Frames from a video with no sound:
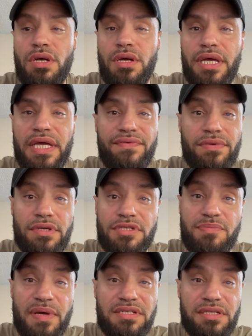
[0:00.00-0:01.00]
even
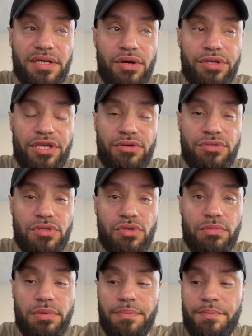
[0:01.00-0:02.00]
especially on
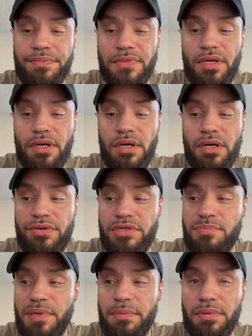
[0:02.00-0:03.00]
YouTube. Uh, there's
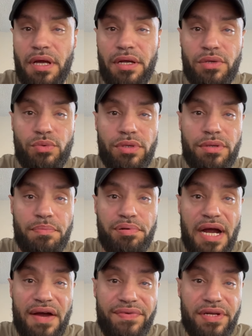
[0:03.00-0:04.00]
people out here with
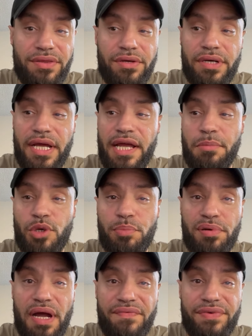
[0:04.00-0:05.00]
prophet in their name or
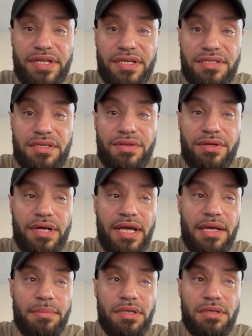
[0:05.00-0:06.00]
prophetess in their
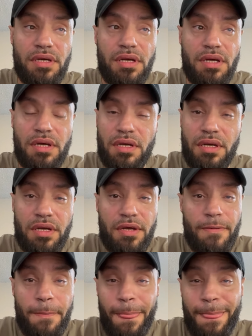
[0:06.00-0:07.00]
name. And
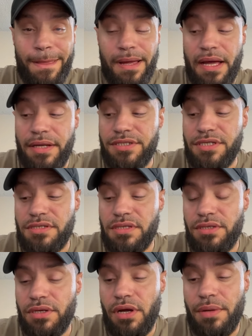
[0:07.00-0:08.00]
I just,
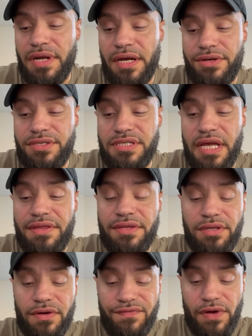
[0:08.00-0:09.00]
you know, I'm not going to say that
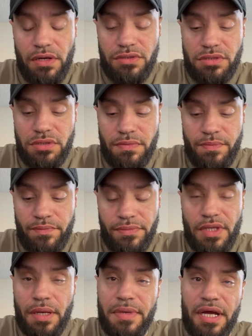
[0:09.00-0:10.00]
they're false.
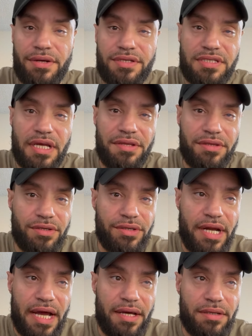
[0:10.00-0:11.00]
I'm not going to say that they're
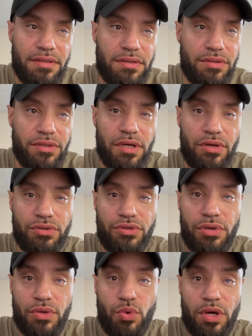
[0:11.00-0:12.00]
not, you know,
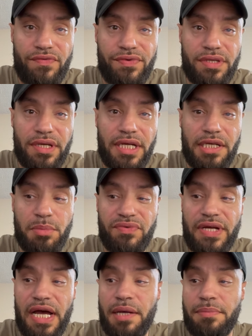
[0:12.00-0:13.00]
doing work for the kingdom of
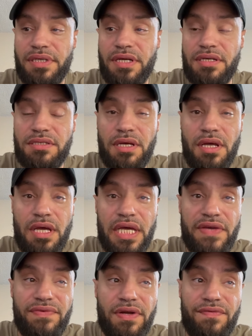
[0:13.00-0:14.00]
God, because
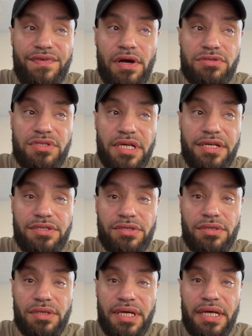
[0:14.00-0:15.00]
even a false
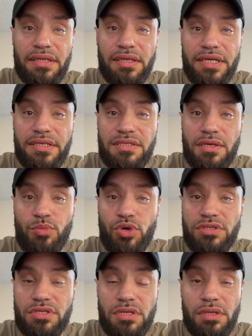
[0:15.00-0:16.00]
teacher can lead
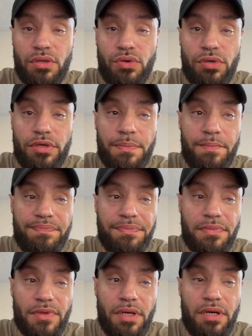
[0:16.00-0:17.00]
someone to the Lord.
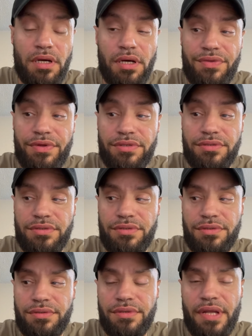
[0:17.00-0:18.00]
Uh, they're
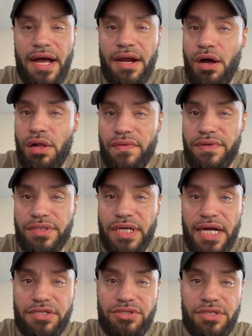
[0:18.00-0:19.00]
not all of their
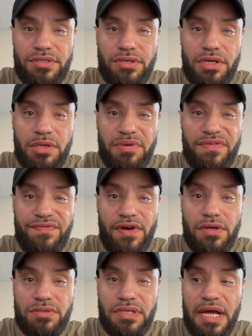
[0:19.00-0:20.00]
doctrine is going to be
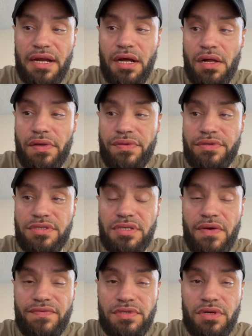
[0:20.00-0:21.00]
false. Not all of their
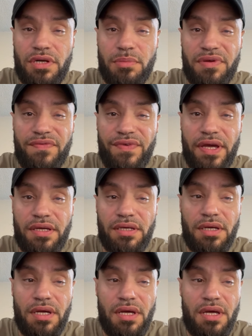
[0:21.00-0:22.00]
stuff is going to be fake.
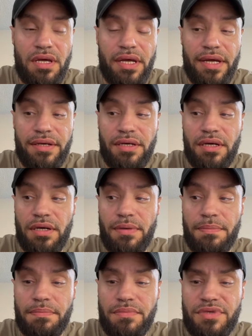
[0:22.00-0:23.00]
And
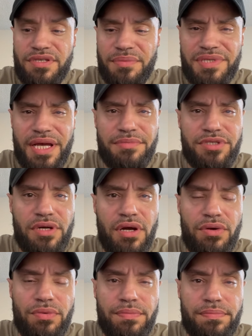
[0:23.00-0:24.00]
um, sometimes, you
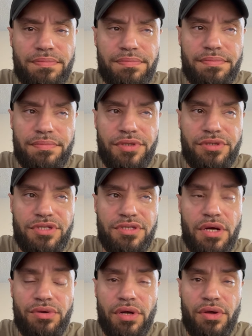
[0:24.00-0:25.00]
know, you just
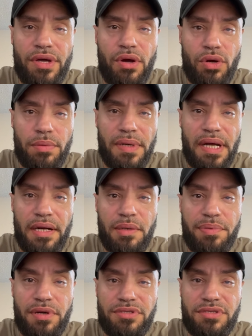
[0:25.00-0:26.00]
don't know the heart behind a
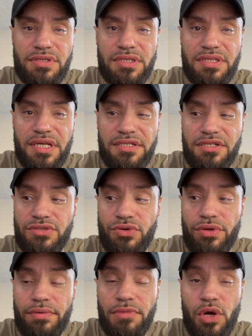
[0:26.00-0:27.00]
person's intentions or
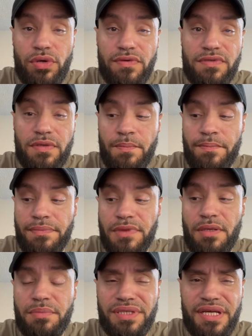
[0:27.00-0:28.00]
their motives.
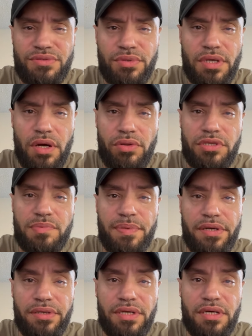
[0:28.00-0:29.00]
But that's what the Holy
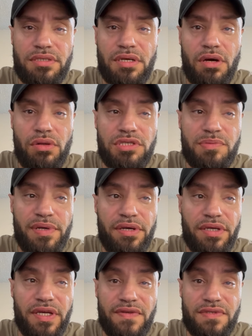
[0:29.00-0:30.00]
Spirit does. The Holy
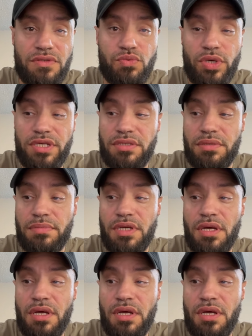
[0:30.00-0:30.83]
Spirit gives us wisdom.